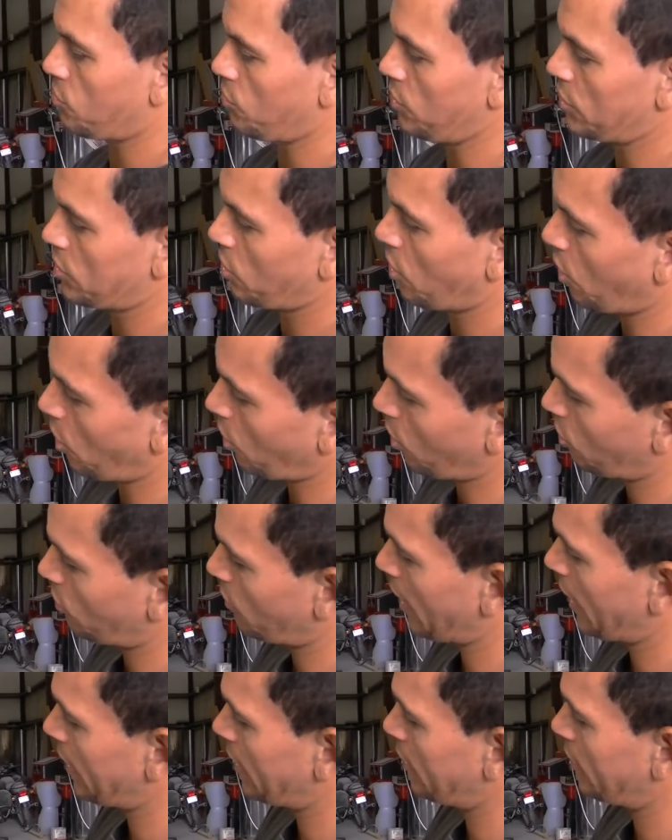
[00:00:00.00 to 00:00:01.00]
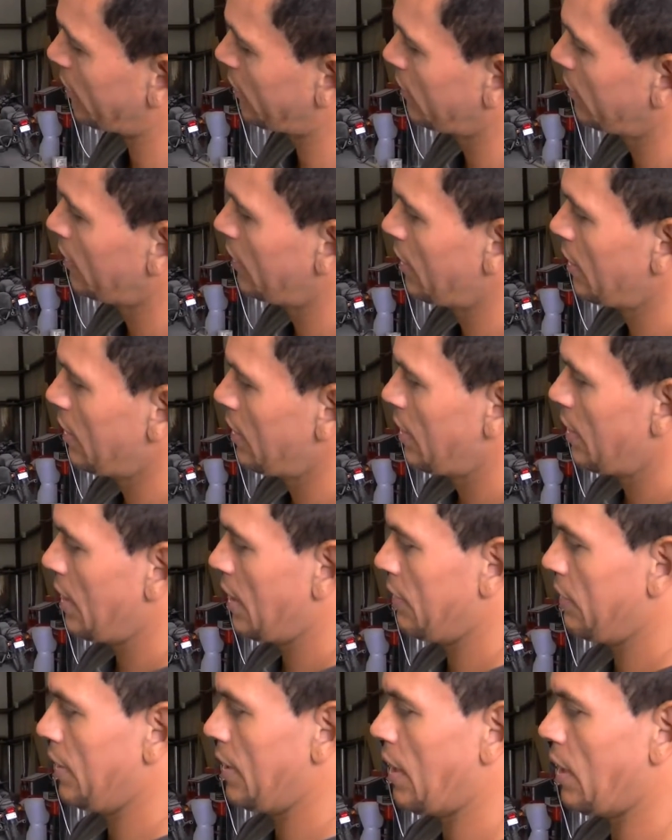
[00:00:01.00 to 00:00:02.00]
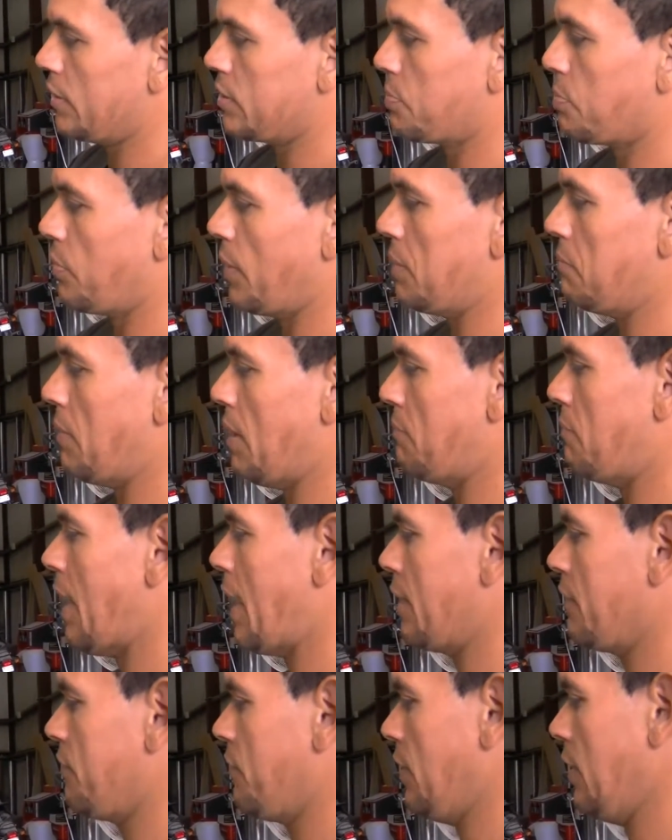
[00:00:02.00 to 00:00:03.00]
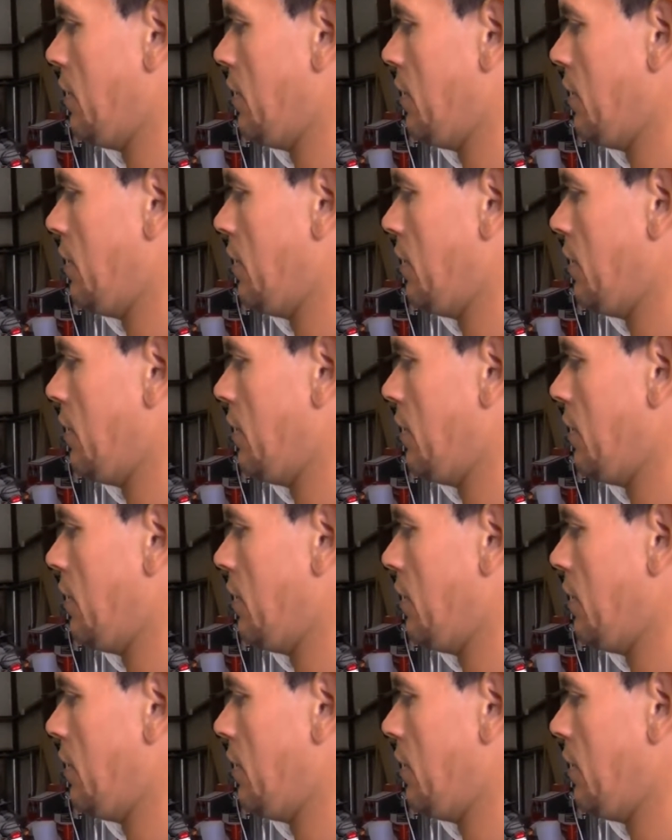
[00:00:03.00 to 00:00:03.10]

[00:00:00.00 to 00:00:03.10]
goes to this hole right here, and then I spread my body